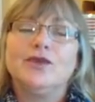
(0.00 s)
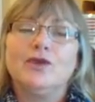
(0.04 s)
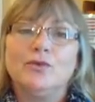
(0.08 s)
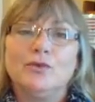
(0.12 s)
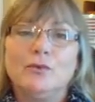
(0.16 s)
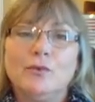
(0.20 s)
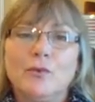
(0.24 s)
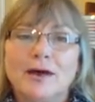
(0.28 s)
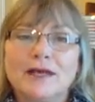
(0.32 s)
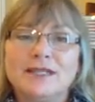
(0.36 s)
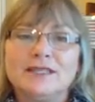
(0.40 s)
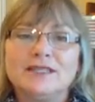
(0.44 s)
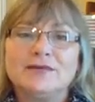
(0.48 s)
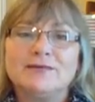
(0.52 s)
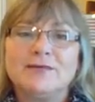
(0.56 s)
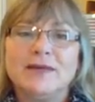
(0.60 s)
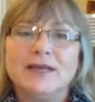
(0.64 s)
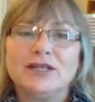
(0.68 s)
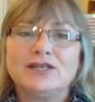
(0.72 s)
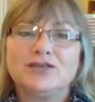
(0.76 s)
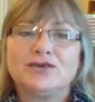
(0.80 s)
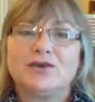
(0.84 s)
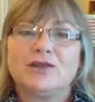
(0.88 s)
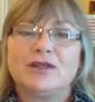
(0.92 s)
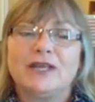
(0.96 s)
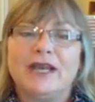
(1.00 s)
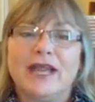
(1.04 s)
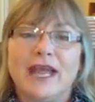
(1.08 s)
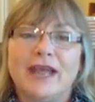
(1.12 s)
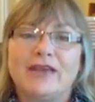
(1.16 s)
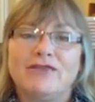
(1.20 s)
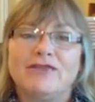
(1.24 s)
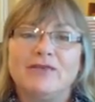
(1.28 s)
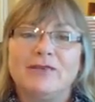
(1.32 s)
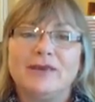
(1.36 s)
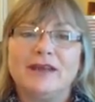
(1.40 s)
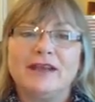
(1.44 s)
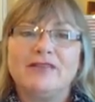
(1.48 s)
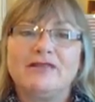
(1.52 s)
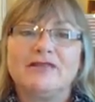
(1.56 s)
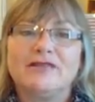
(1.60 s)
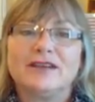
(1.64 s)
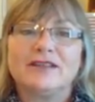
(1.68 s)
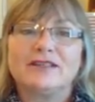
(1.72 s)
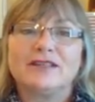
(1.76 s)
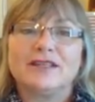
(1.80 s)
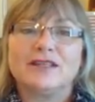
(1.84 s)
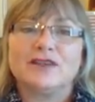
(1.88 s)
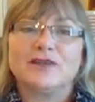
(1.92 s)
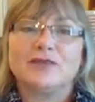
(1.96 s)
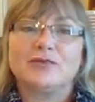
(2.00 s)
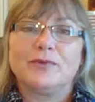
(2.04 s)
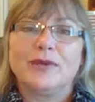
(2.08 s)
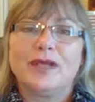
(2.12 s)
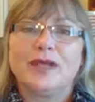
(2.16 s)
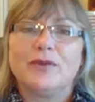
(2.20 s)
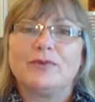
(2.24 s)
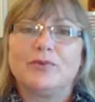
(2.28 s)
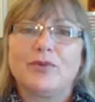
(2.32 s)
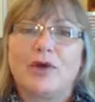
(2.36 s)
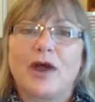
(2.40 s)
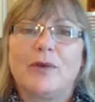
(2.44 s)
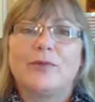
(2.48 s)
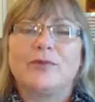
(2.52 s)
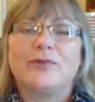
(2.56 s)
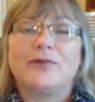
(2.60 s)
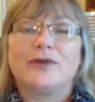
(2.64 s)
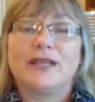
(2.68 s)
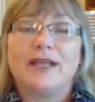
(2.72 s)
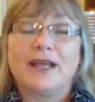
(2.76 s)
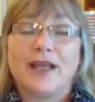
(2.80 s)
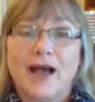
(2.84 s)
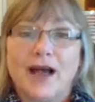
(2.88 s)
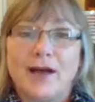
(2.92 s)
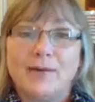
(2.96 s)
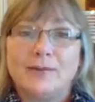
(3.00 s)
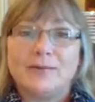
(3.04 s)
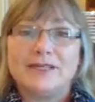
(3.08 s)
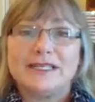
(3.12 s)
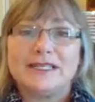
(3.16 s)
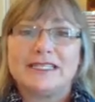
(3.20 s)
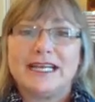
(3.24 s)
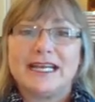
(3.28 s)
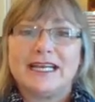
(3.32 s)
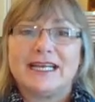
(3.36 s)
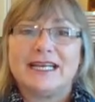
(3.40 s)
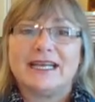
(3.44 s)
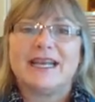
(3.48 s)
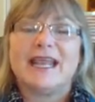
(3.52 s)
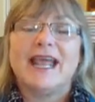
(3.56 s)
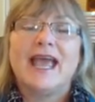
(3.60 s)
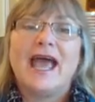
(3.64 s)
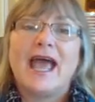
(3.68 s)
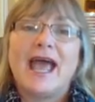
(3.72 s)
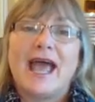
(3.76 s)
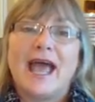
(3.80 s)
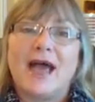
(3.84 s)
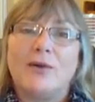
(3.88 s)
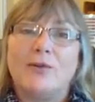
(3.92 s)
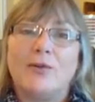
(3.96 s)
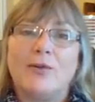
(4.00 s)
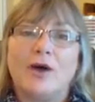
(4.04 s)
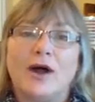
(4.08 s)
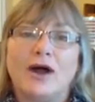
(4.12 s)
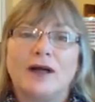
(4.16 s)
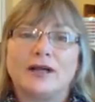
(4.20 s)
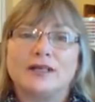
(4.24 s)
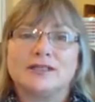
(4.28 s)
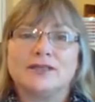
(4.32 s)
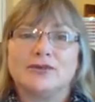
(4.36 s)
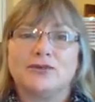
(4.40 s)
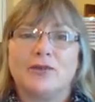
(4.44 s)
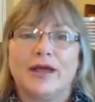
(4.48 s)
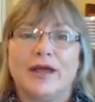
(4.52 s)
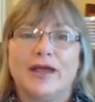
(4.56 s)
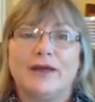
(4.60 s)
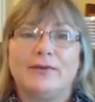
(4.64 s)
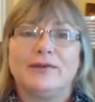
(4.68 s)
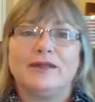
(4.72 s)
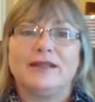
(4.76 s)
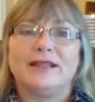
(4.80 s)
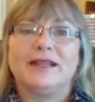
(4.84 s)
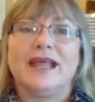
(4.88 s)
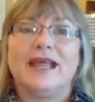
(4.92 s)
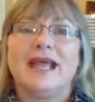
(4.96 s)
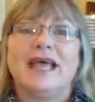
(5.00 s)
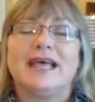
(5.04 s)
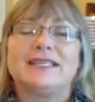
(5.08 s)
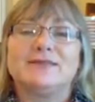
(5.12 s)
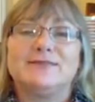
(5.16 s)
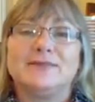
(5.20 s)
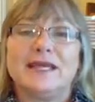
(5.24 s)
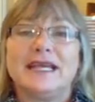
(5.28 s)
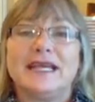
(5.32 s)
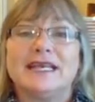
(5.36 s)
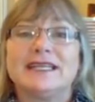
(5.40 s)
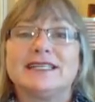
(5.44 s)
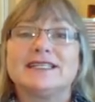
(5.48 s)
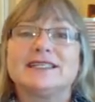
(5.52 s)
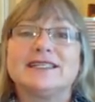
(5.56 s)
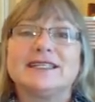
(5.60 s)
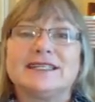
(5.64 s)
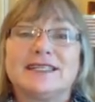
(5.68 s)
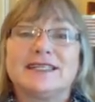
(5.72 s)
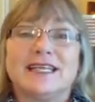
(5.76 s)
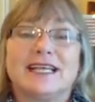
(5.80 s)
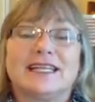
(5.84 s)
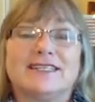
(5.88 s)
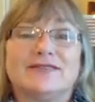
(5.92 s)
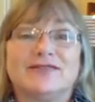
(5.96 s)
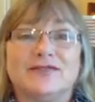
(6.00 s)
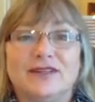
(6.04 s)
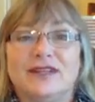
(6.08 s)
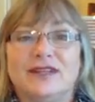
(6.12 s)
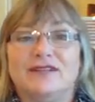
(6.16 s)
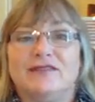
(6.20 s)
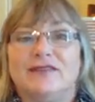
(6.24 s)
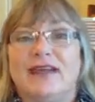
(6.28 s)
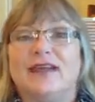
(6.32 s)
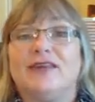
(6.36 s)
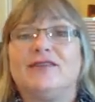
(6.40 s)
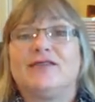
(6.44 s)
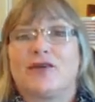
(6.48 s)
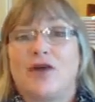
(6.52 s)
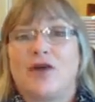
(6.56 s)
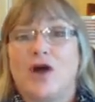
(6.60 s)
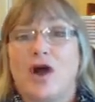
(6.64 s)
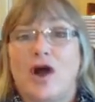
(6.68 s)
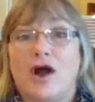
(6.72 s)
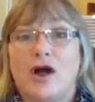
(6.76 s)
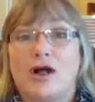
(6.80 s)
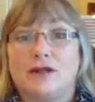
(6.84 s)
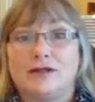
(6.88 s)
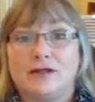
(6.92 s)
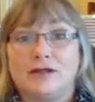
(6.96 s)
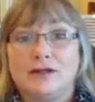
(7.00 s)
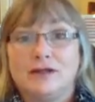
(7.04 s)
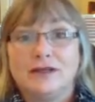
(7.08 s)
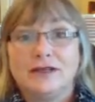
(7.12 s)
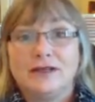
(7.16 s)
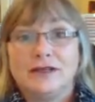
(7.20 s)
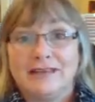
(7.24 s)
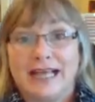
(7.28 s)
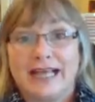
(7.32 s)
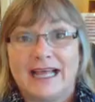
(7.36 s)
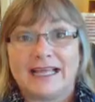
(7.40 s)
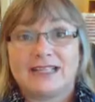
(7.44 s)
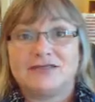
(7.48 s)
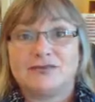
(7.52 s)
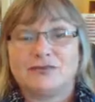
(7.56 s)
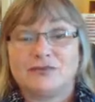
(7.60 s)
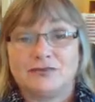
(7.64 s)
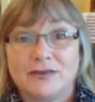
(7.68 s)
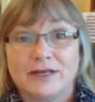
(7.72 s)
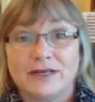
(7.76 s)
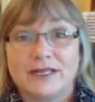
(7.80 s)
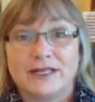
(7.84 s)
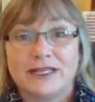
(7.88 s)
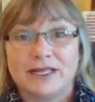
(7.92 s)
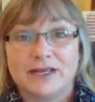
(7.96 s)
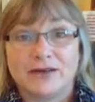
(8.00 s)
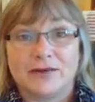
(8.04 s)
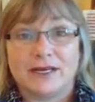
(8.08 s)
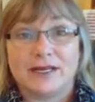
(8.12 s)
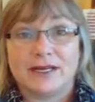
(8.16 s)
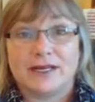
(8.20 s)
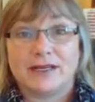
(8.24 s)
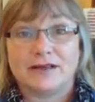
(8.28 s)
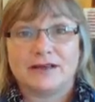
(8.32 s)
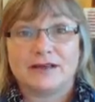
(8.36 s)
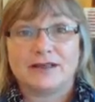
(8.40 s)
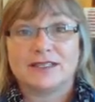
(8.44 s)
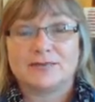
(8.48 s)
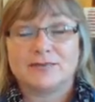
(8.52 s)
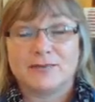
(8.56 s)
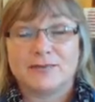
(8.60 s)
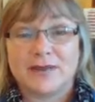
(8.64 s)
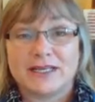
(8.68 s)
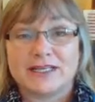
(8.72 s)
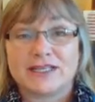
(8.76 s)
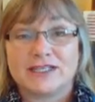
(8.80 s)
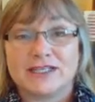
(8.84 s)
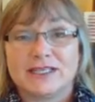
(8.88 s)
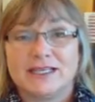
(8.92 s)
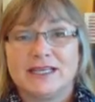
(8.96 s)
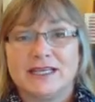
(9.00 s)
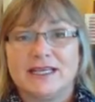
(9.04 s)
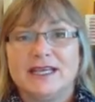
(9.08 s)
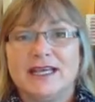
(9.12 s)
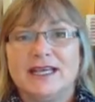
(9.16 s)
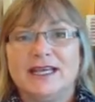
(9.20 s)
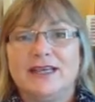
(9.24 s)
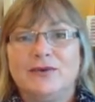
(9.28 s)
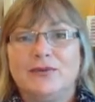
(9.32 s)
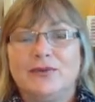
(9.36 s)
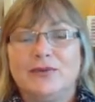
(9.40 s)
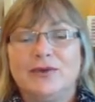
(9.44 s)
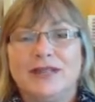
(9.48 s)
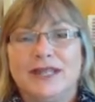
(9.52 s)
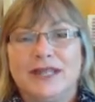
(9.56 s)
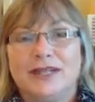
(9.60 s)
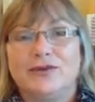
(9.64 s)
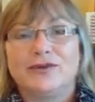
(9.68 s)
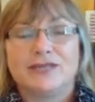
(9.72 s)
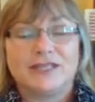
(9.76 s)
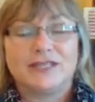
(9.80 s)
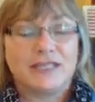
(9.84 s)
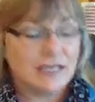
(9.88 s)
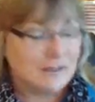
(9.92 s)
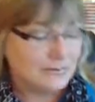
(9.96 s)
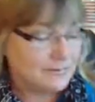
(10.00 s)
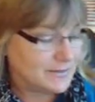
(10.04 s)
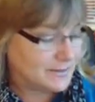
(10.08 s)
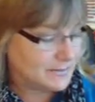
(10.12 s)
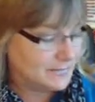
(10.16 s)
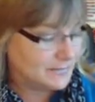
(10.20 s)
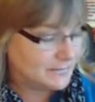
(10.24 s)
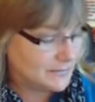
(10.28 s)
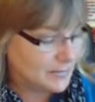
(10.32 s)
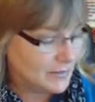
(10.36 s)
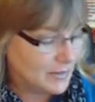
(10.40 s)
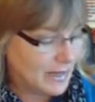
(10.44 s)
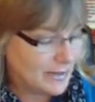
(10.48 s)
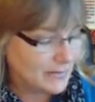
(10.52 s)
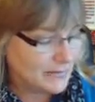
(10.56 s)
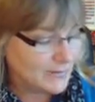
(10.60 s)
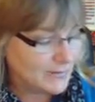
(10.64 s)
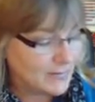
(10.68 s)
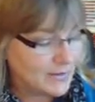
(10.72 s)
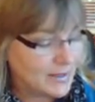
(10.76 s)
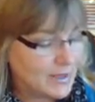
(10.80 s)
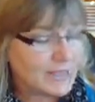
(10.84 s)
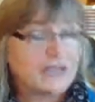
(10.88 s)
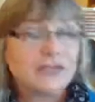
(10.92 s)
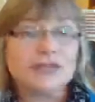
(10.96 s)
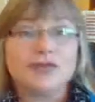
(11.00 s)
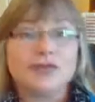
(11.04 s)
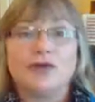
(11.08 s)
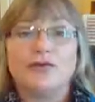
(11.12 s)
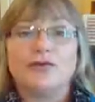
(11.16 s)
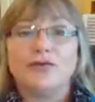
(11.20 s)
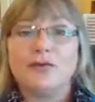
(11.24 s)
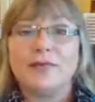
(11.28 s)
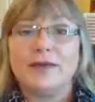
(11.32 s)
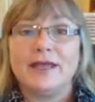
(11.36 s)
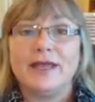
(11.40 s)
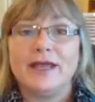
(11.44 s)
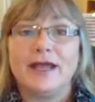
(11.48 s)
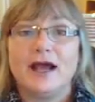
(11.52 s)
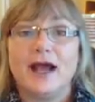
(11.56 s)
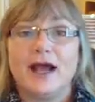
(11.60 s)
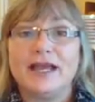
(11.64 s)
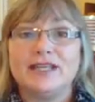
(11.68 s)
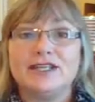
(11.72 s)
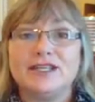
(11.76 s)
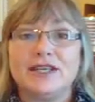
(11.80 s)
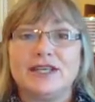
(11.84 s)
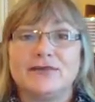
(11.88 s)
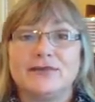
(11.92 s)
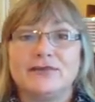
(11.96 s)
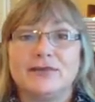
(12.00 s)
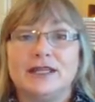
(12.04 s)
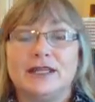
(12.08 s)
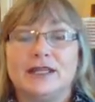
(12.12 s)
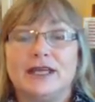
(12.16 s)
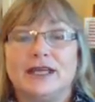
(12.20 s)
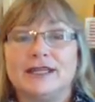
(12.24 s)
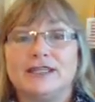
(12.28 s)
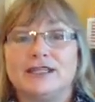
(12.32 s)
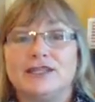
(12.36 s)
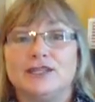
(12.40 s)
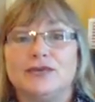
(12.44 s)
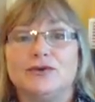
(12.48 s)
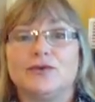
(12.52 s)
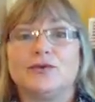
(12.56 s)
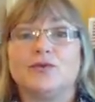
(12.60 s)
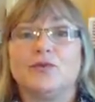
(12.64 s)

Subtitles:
you must make sure that everybody feels that they're being properly compensated and walks away with it as being a successful event for all. That's really critical, especially within your teams. Okay, so for me, I generally like to